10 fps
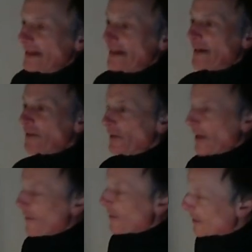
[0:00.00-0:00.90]
yet
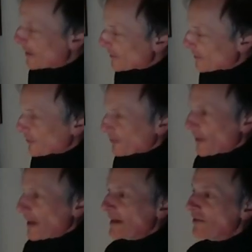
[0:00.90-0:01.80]
another
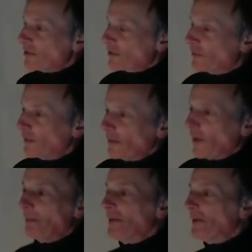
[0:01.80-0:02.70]
strange
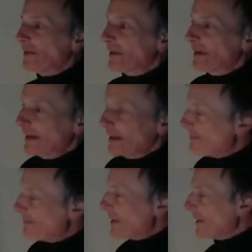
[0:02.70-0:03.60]
phenomenon
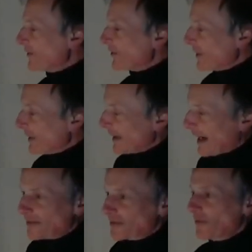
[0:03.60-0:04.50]
emerging
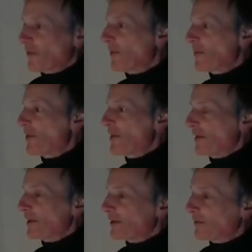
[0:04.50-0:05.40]
out of the
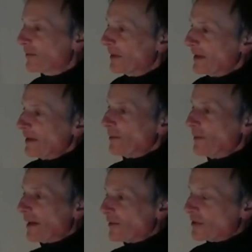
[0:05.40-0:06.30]
theory of
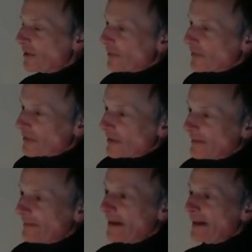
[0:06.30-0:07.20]

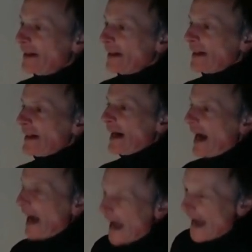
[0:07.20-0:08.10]
relativity.
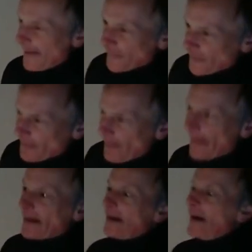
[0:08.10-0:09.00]
And
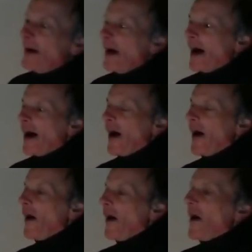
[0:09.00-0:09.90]

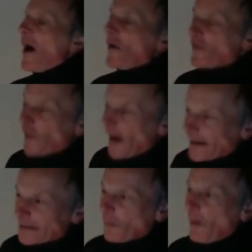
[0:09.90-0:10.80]
a
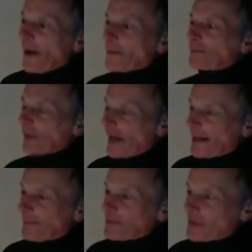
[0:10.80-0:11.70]
final one,
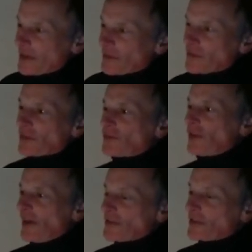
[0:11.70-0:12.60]
perhaps, is that
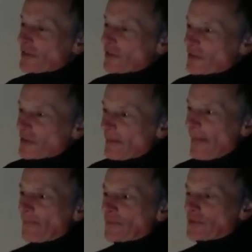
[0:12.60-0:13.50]
just as
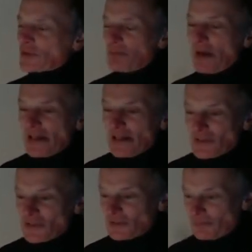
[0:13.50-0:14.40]

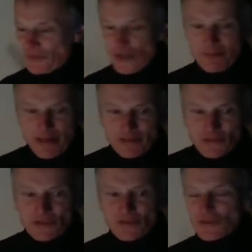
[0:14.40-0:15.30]
space,
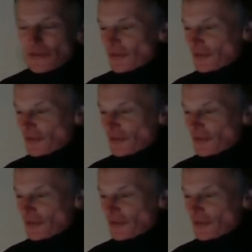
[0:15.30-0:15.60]
dimensions, and